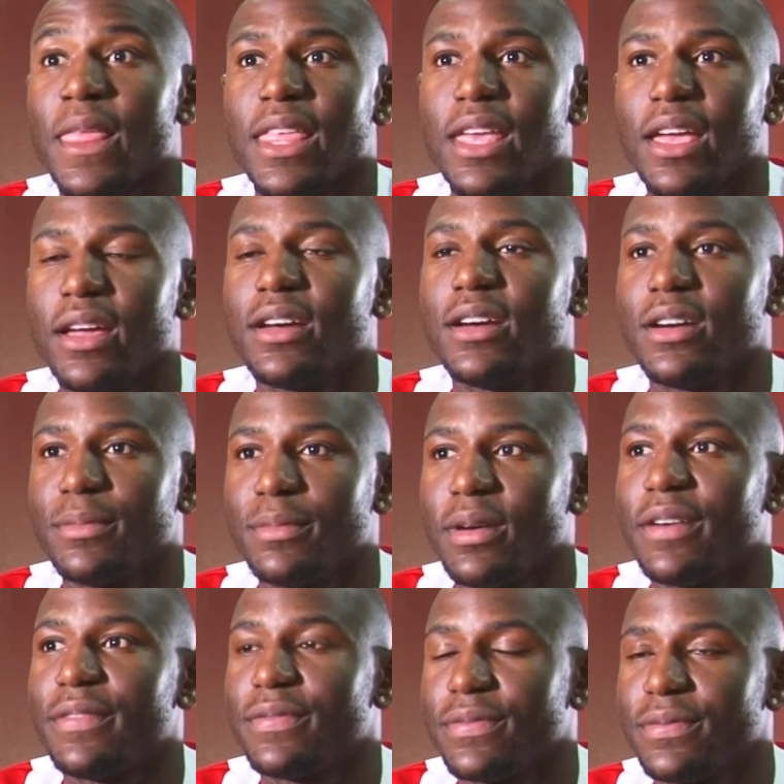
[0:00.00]
Yeah,
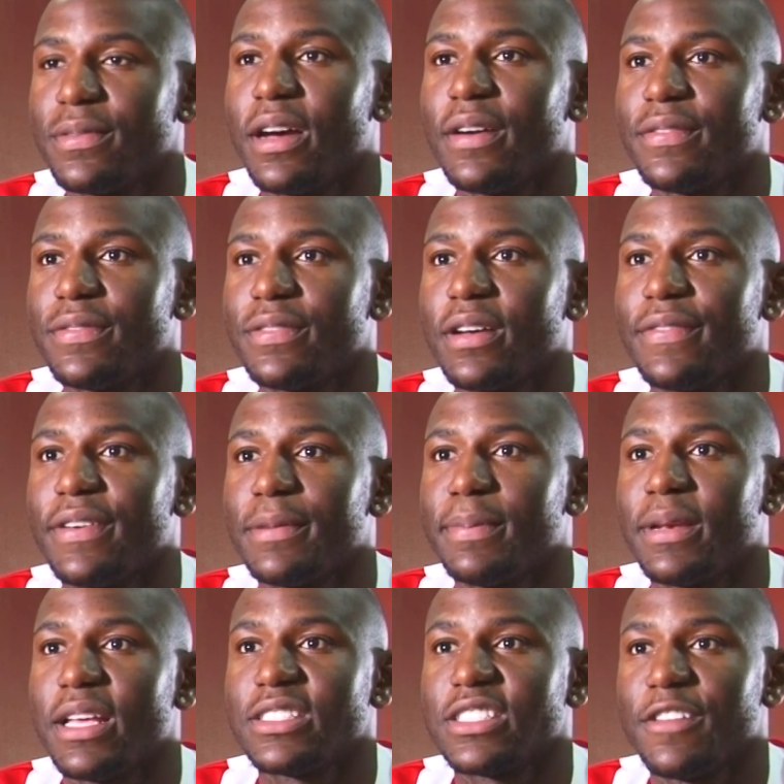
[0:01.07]
I've had
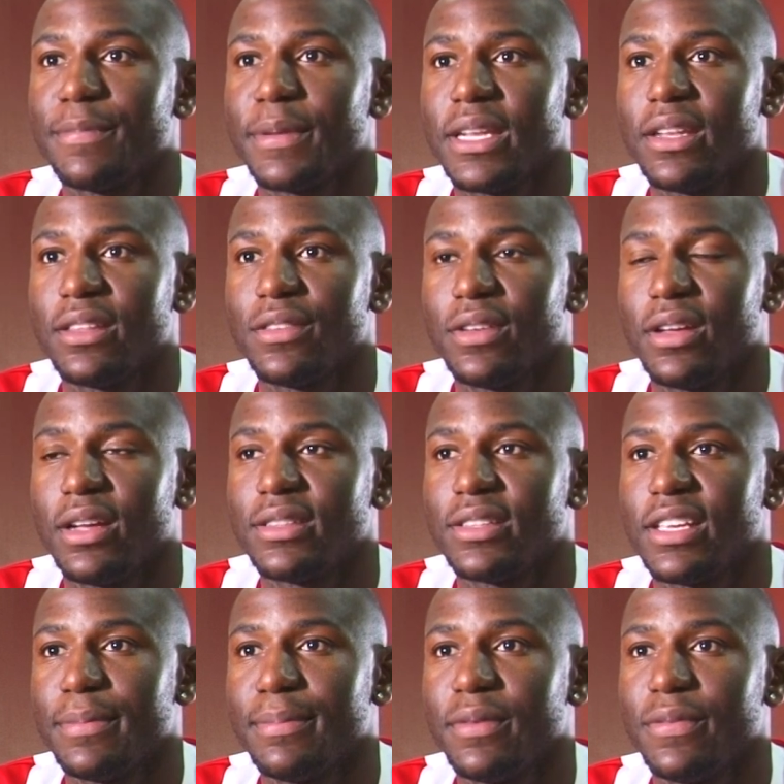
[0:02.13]
players that have played under
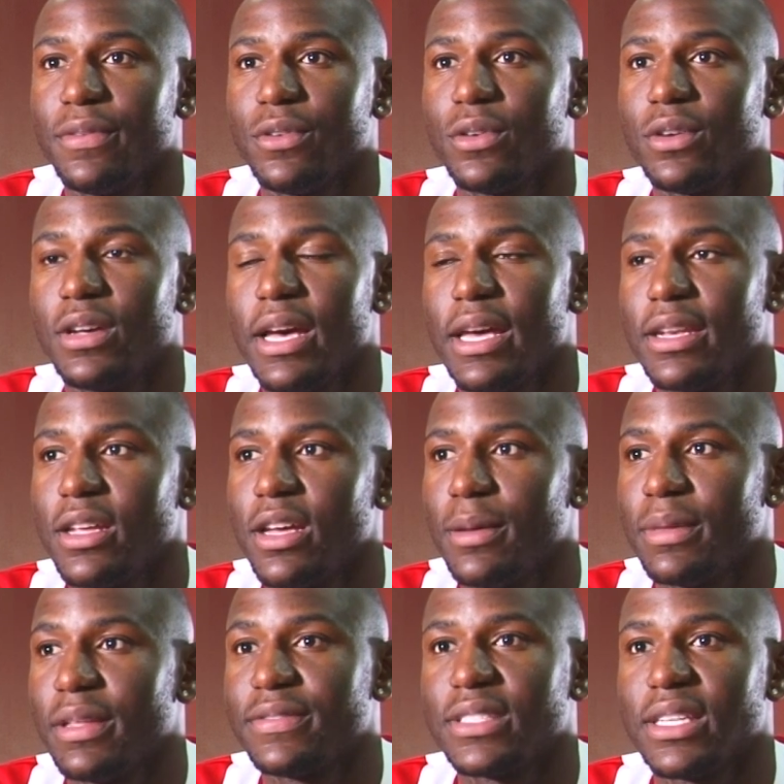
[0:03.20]
him before, and
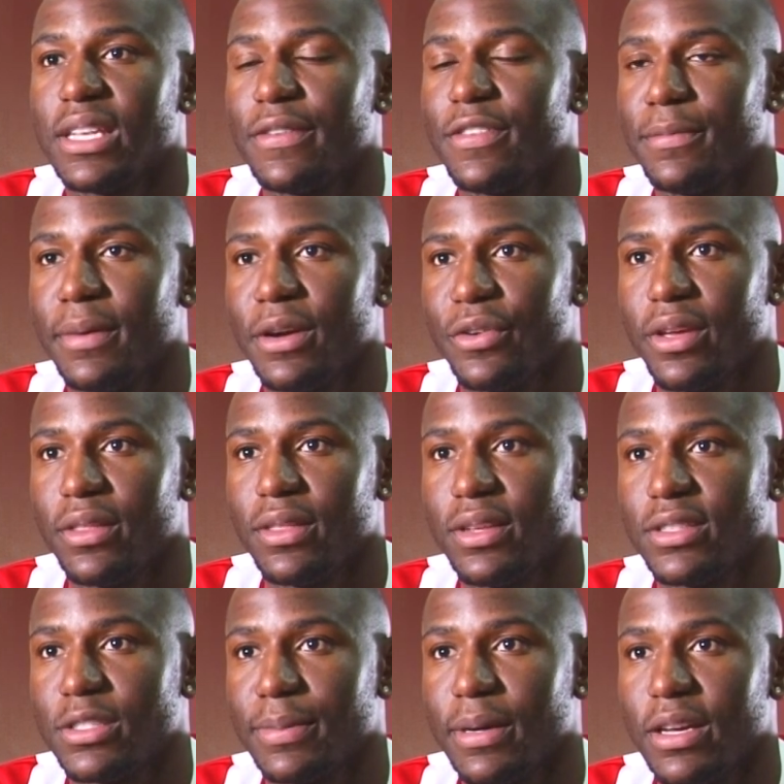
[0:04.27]
they've said nothing but great
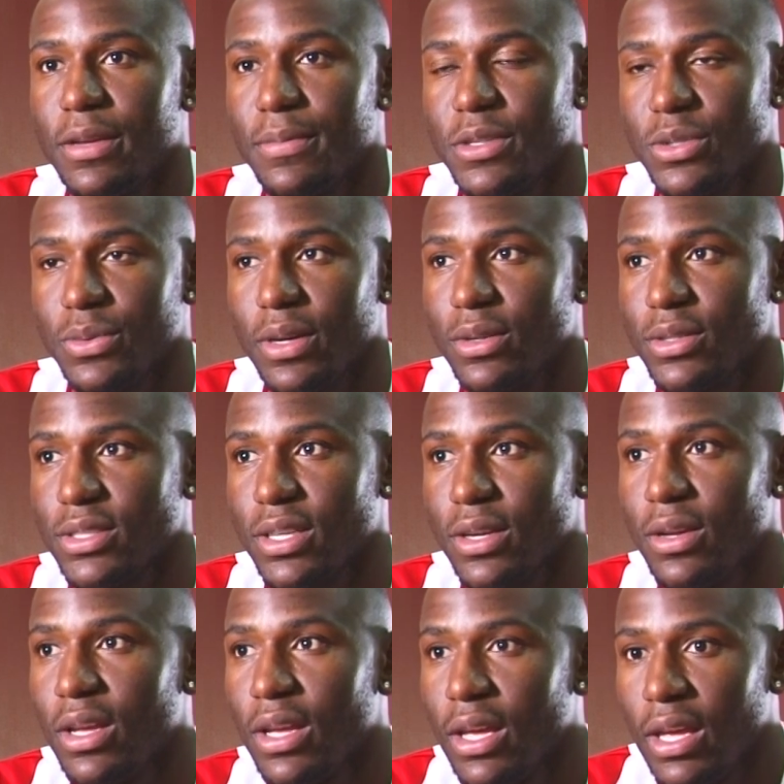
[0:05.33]
things about him as well. So
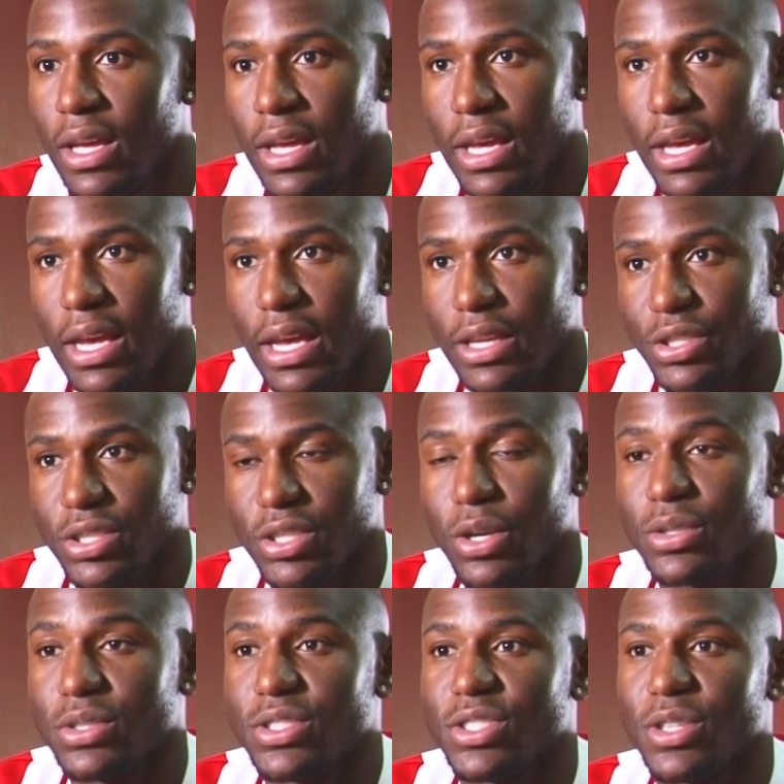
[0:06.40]
it just
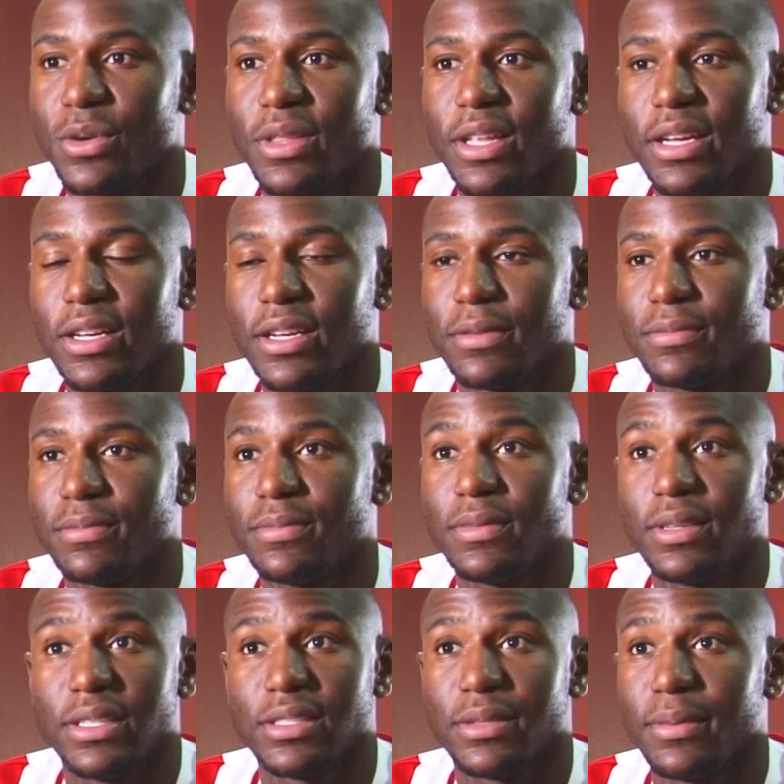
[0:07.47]
goes to show that
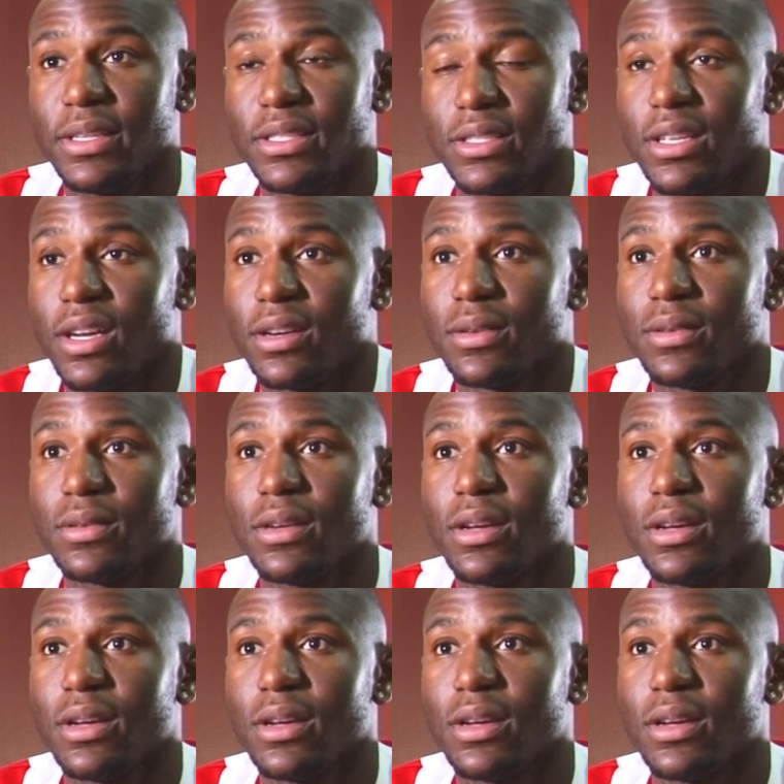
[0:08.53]
he's a young,